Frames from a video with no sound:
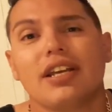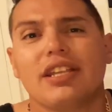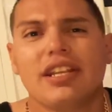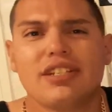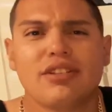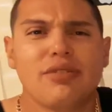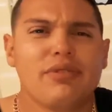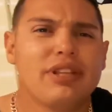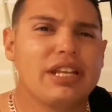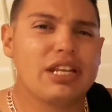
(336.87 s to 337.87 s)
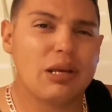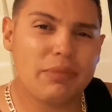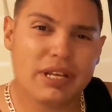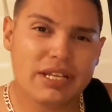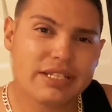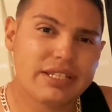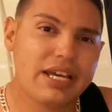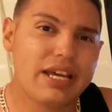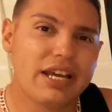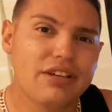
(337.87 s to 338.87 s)
there's no really numbness
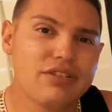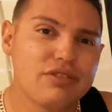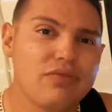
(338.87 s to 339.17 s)
that I used